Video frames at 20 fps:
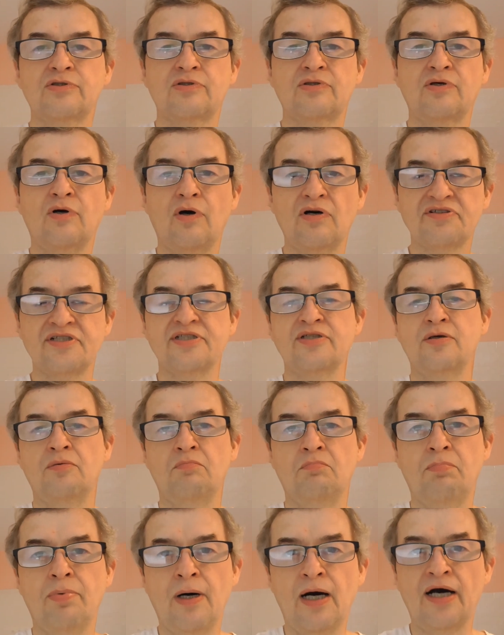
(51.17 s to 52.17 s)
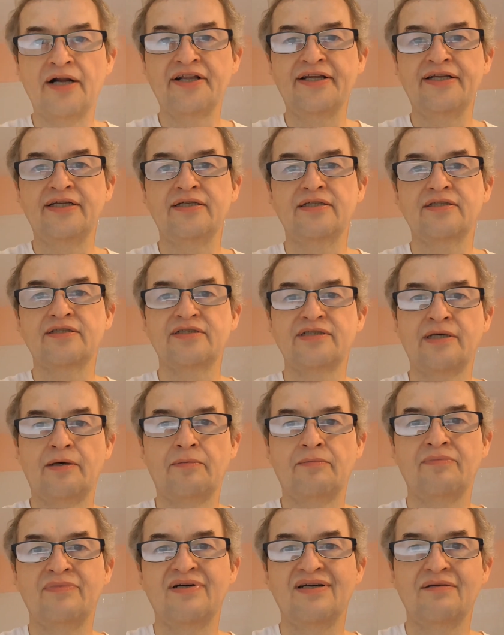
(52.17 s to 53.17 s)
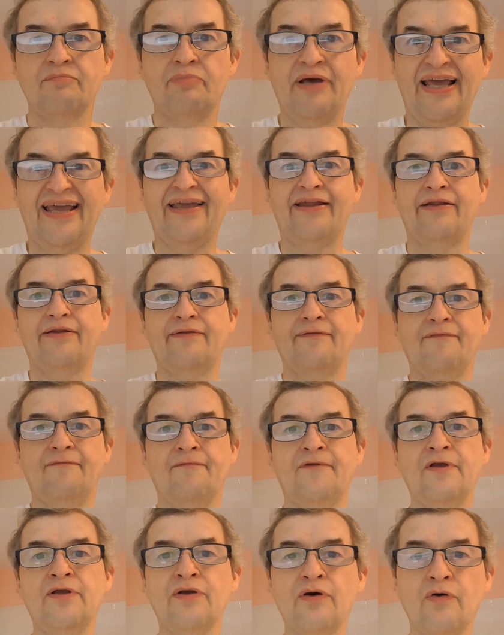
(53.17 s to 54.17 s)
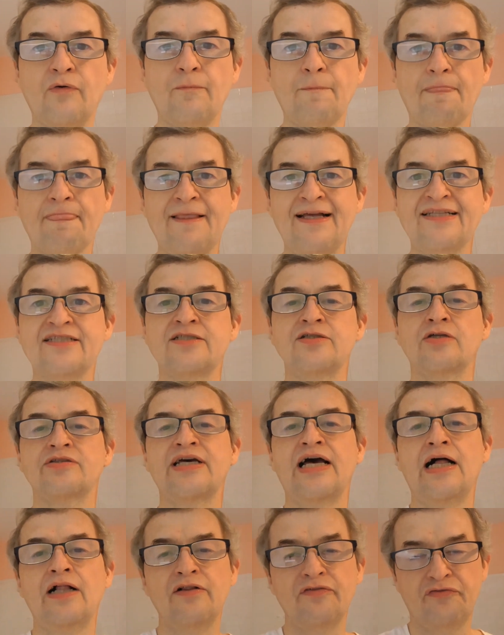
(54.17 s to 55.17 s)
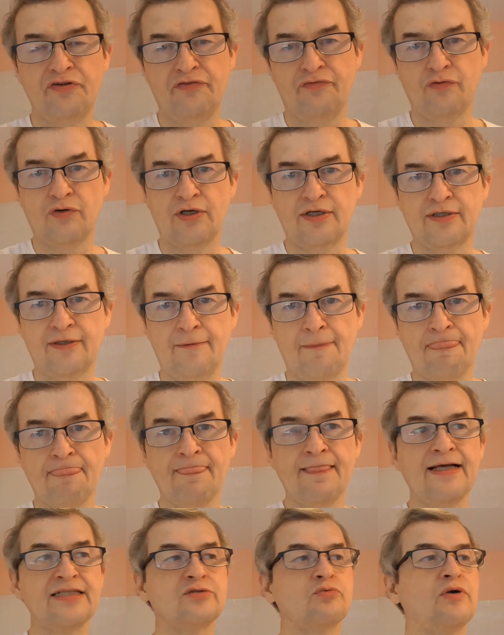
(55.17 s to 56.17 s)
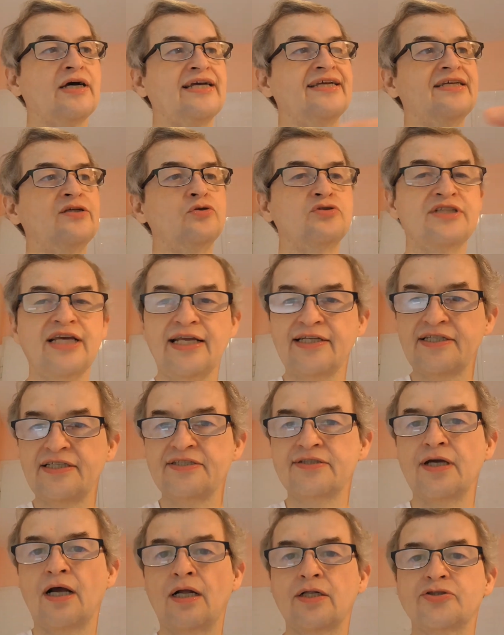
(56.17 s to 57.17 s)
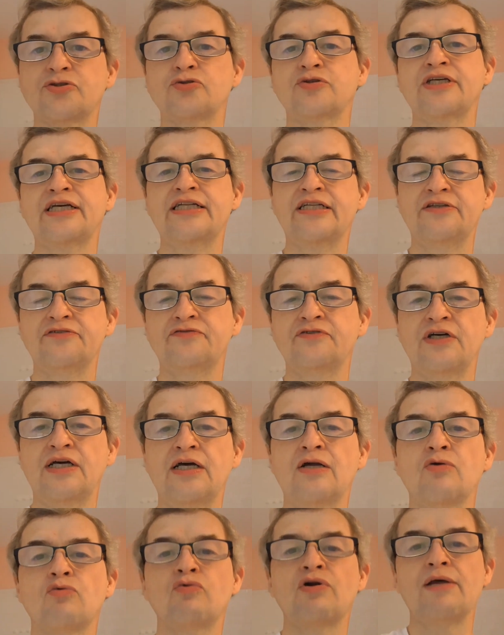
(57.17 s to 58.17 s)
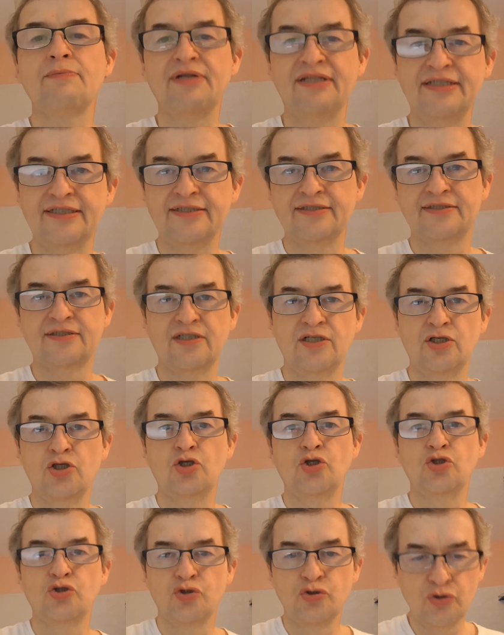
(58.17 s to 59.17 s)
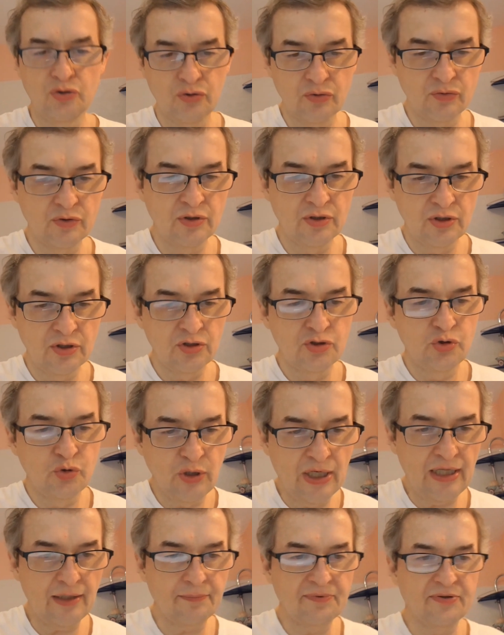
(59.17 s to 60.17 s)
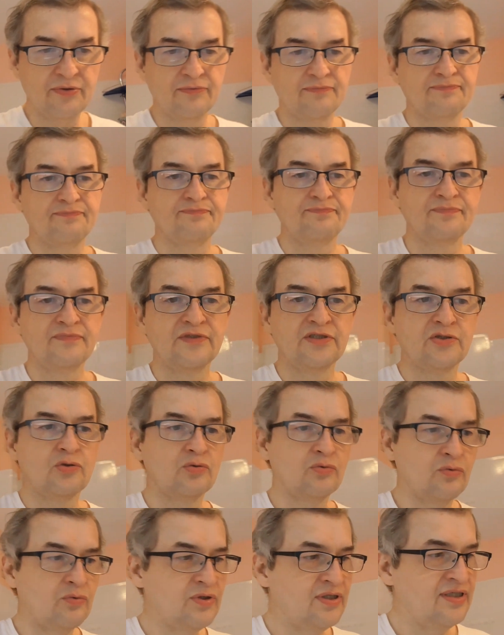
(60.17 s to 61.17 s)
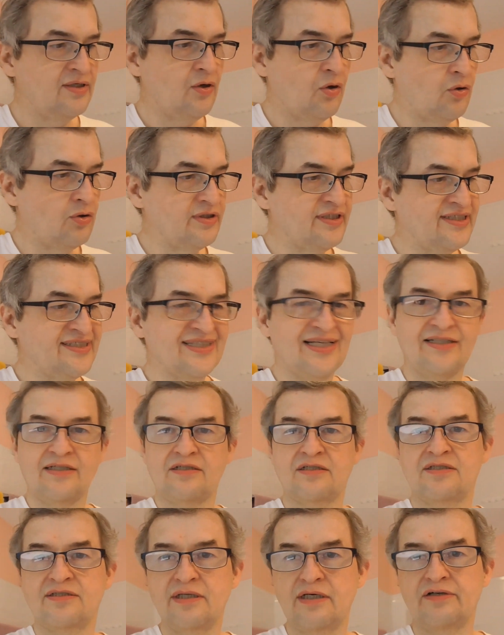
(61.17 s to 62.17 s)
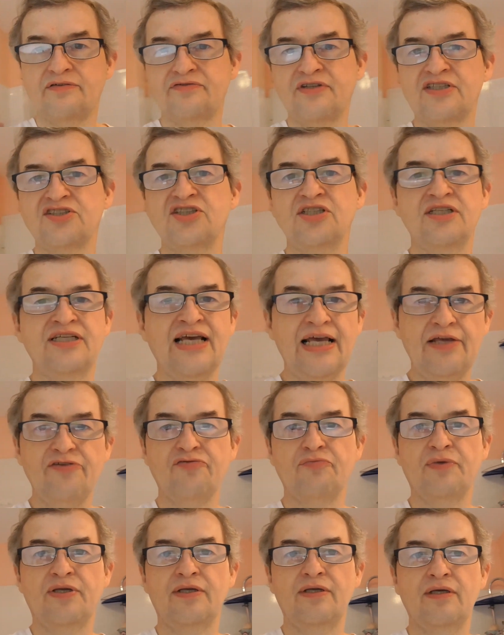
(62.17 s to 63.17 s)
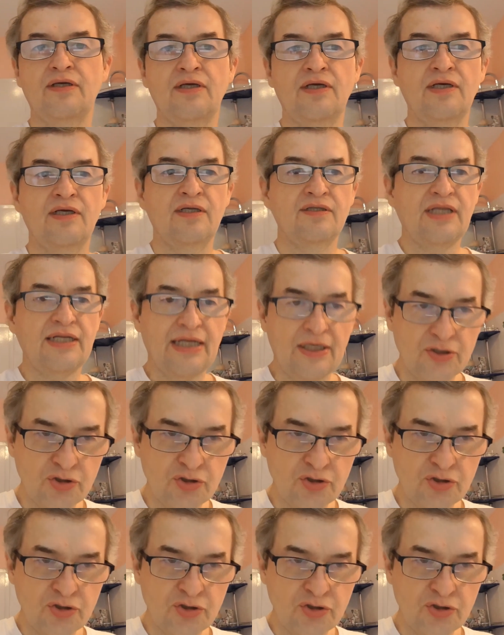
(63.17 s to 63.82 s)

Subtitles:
causes your body some pain, you know, it's not healthy for it. That's why you take these alternative remedies, you know, to help you. So all this kind of stuff that she gave me, that I